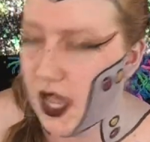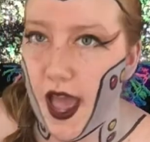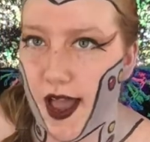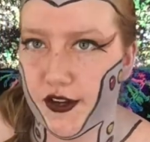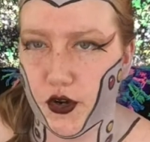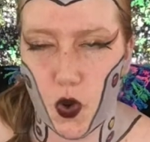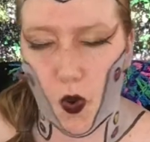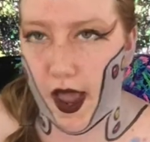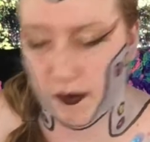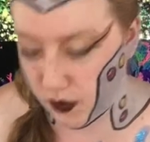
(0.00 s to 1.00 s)
I don't know
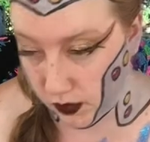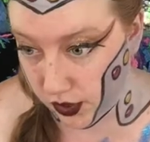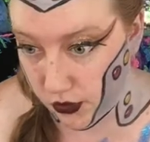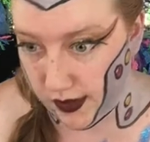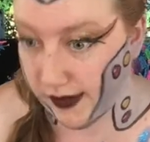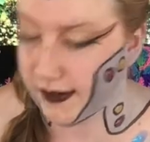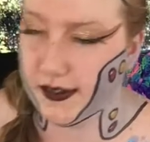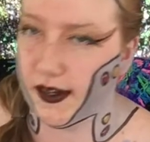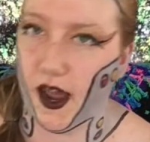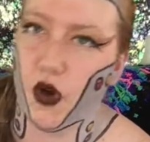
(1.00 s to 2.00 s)
why, but we're doing it,
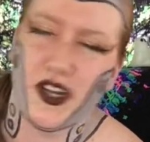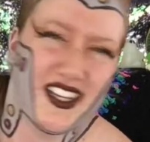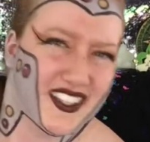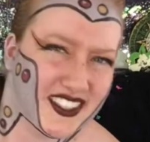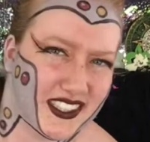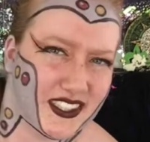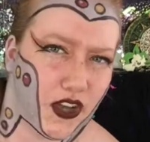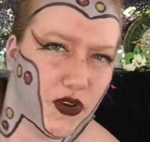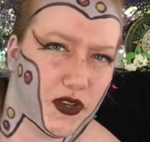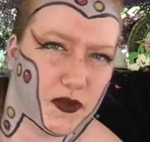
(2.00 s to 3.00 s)
you know?
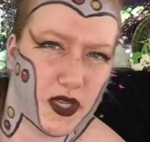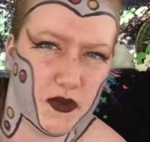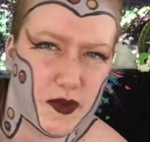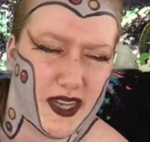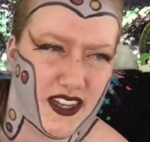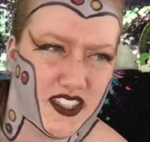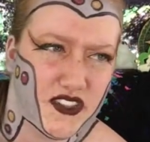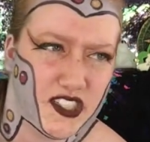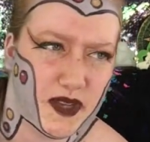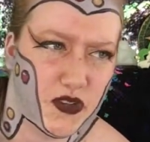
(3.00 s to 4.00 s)
So it would be nice to
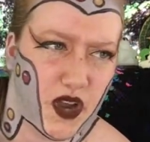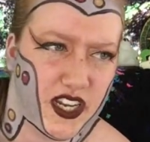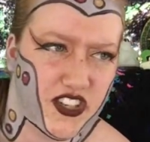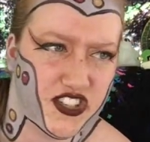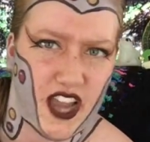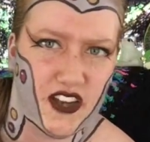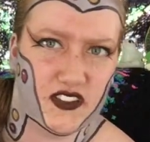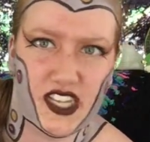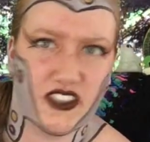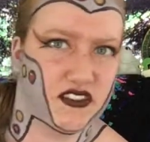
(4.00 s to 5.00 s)
explain why he just kind of
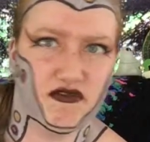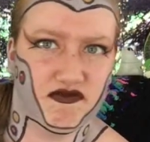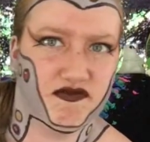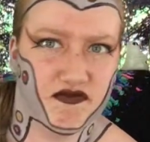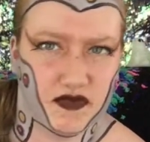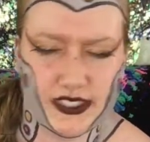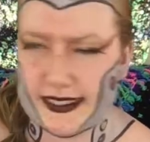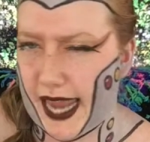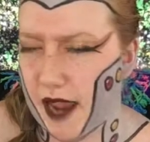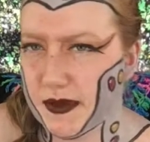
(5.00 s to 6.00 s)
like
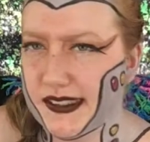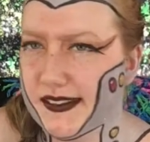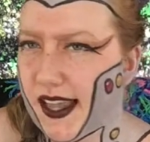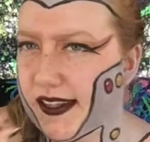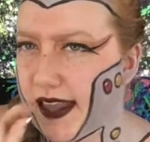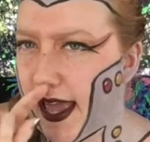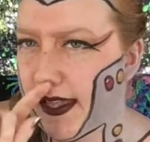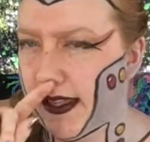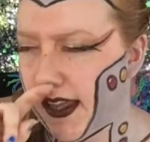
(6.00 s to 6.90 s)
snapped like that.